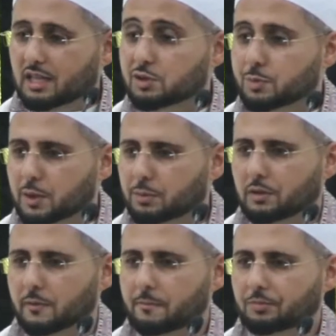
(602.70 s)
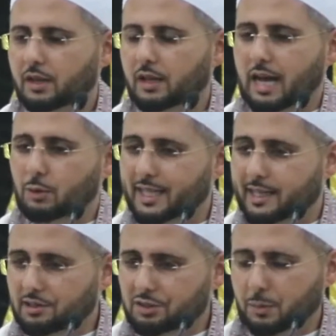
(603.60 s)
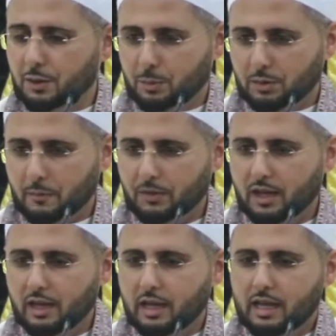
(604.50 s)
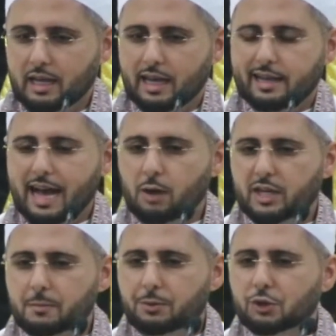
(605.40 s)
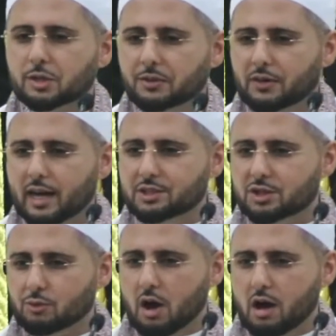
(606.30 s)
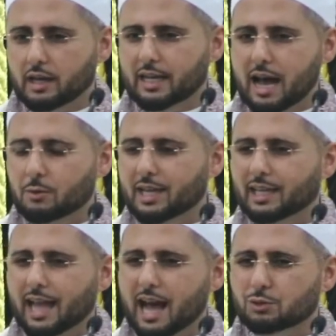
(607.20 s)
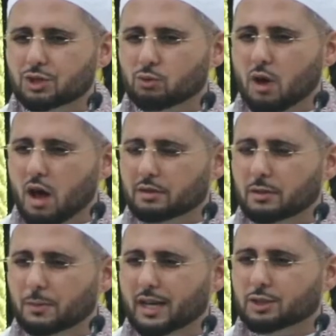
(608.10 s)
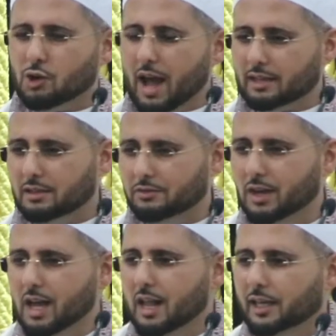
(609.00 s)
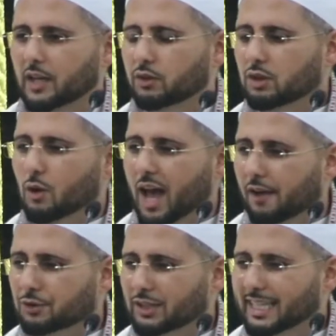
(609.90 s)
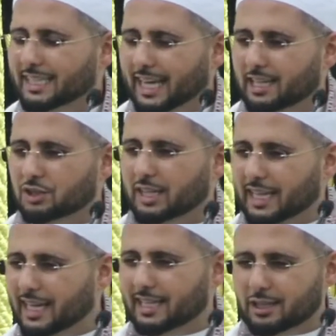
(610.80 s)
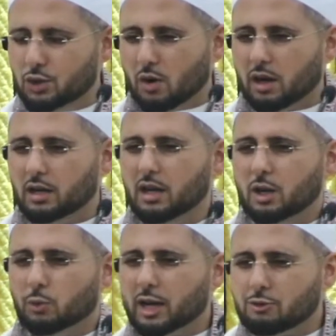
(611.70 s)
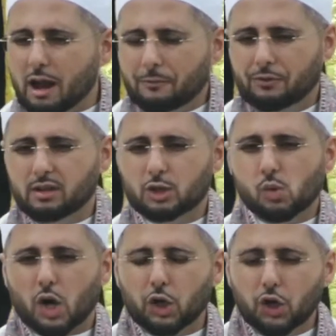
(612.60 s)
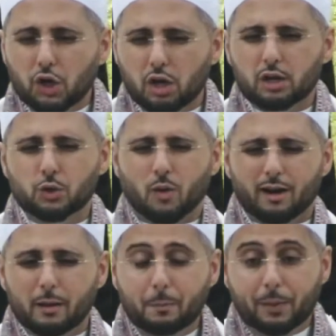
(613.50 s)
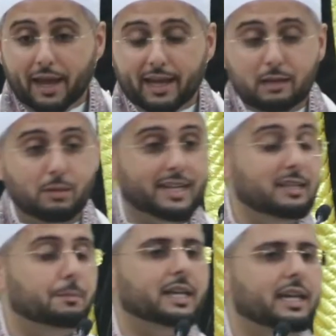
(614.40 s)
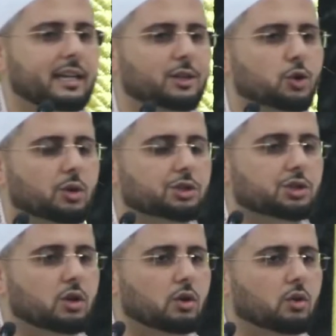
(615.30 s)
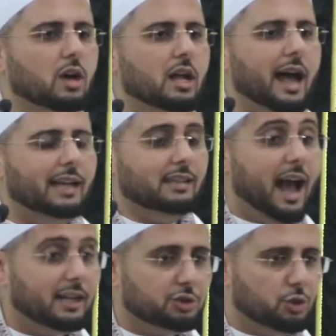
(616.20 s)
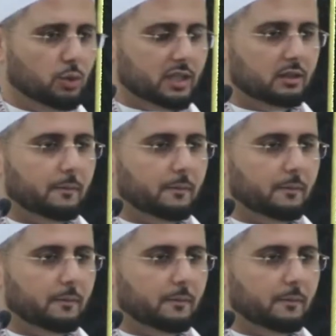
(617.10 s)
people and how he gets to people and how he beautifies the wrong and how he allows the wrong to be attractive Even though after engaging in it, you are regretful, you are hurt, you are in pain. But in the beginning, you are so attached to it.